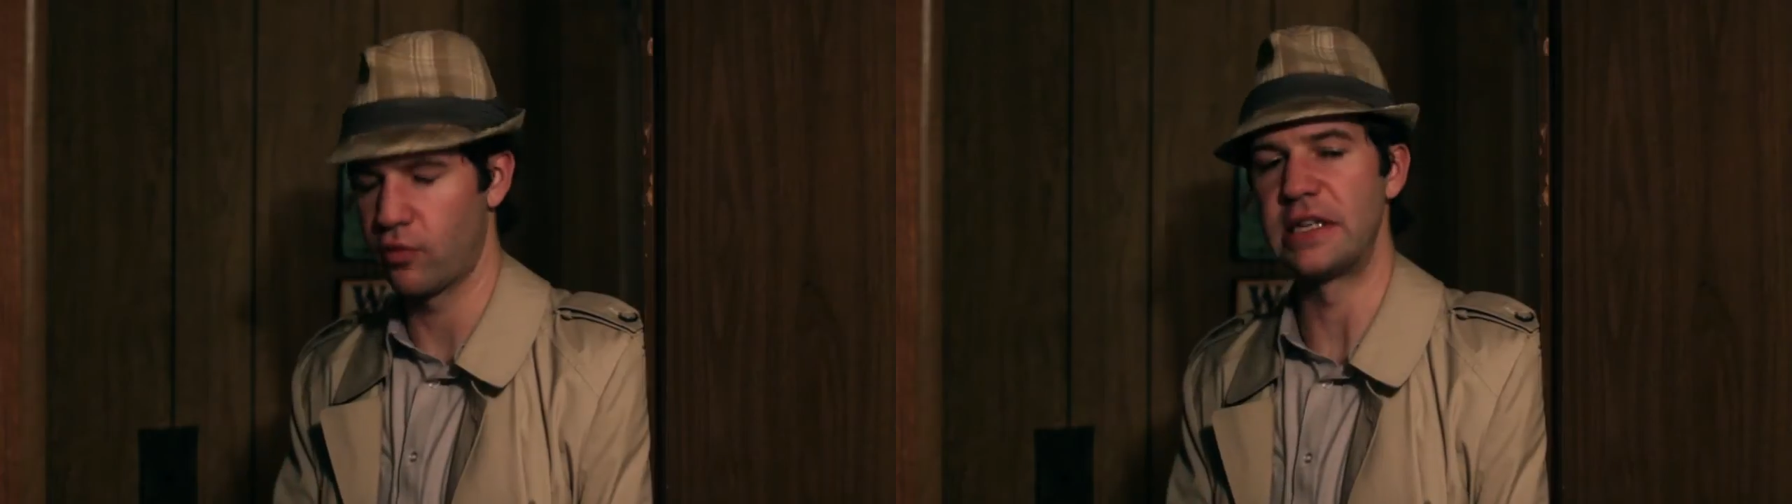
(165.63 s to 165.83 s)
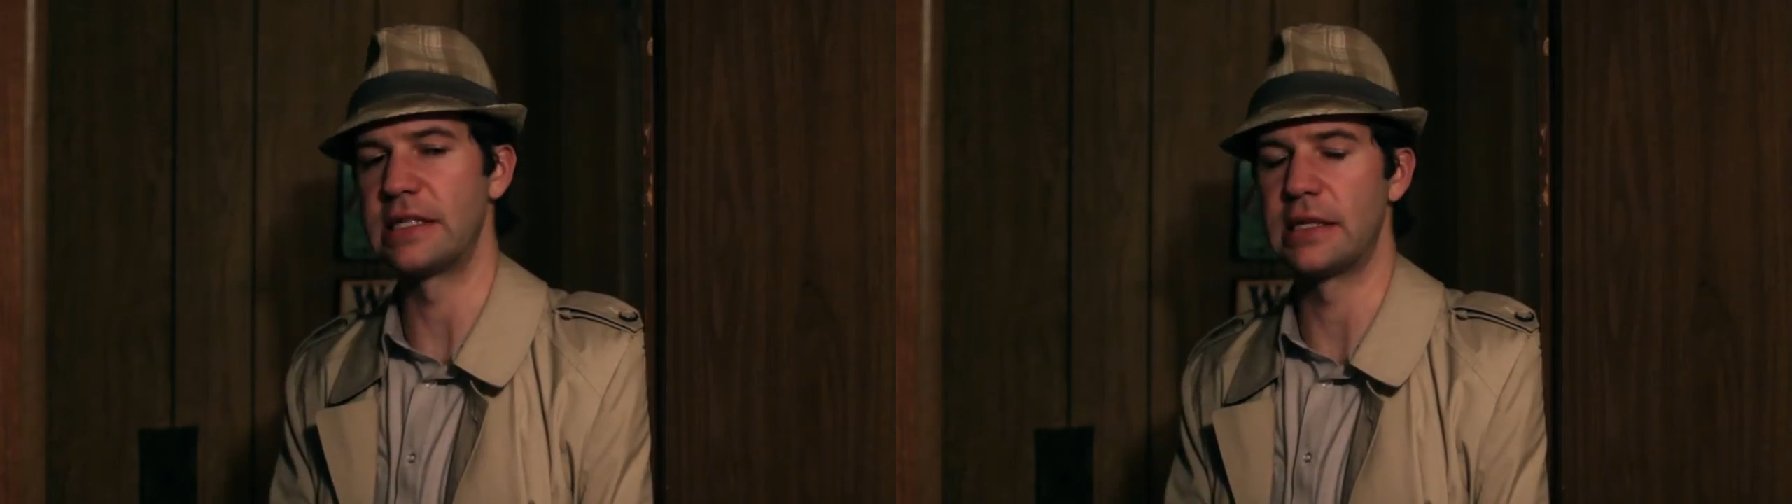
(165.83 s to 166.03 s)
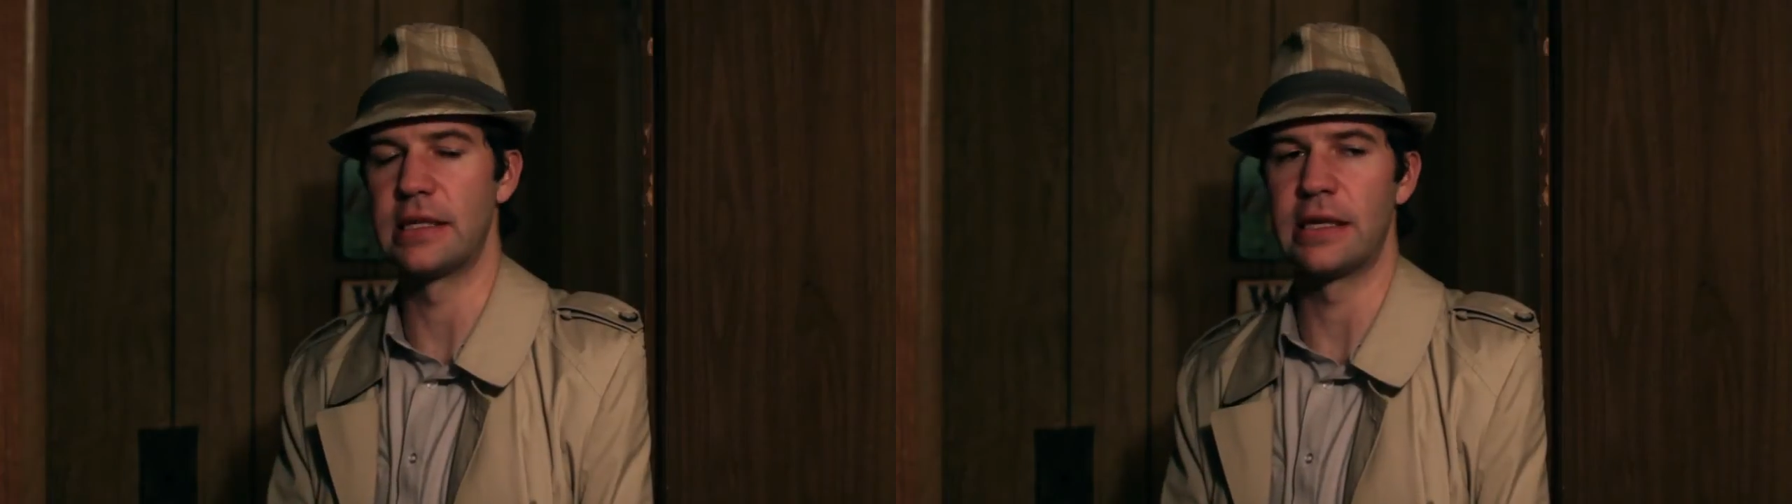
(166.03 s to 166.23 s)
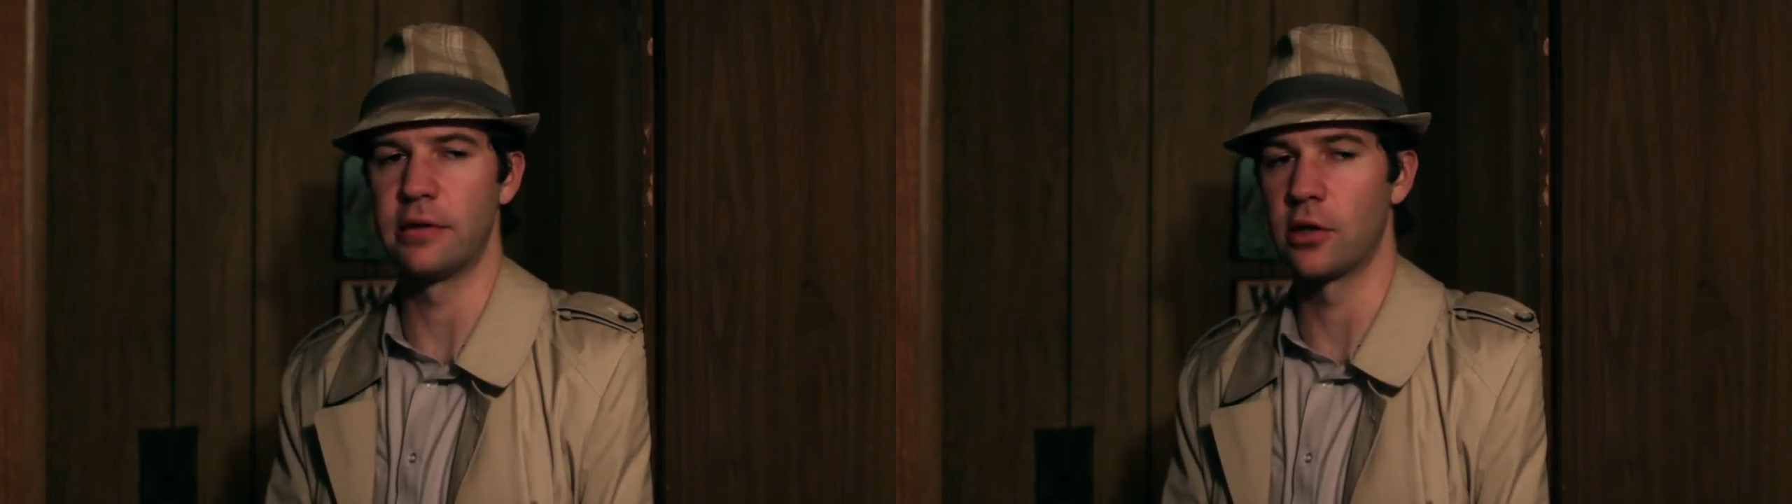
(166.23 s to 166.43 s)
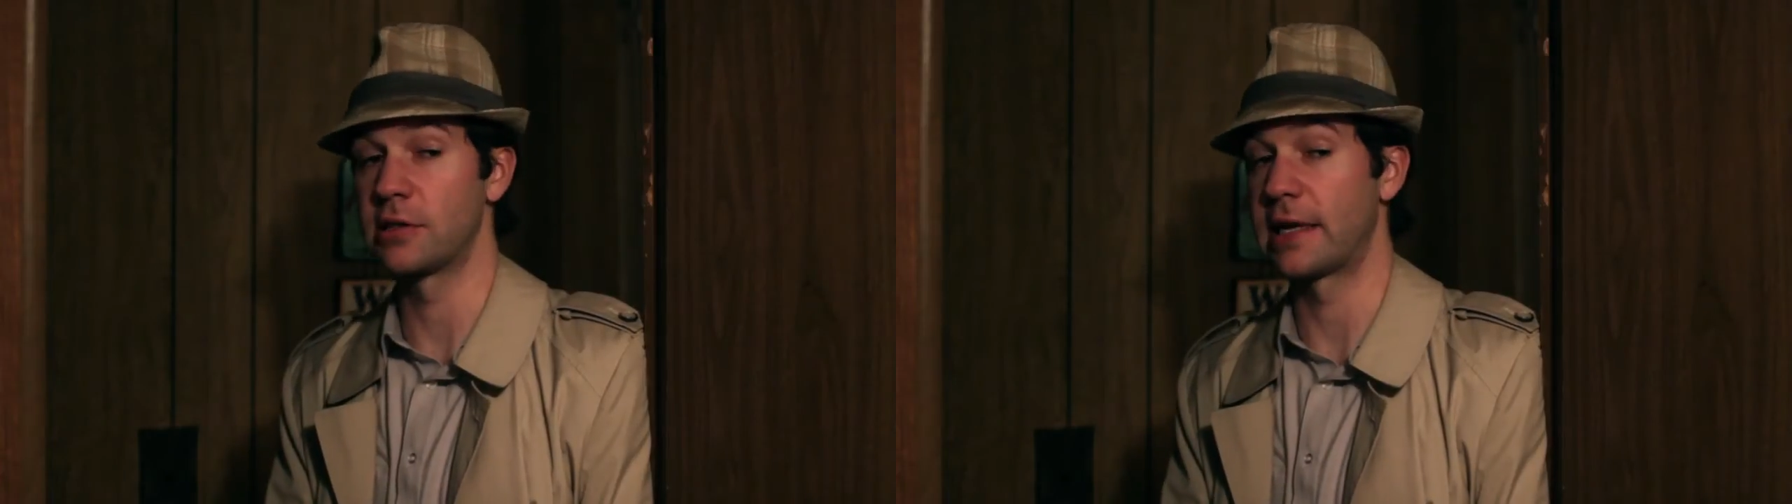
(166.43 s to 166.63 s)
prison
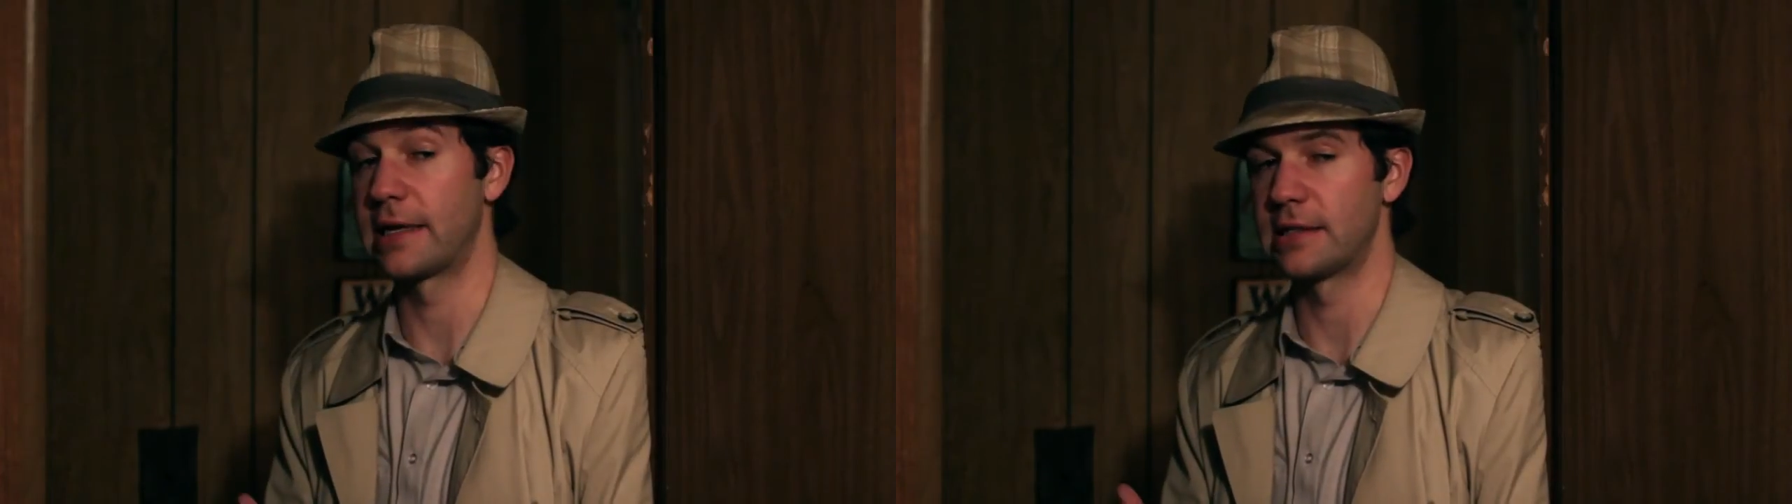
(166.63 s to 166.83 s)
that looked like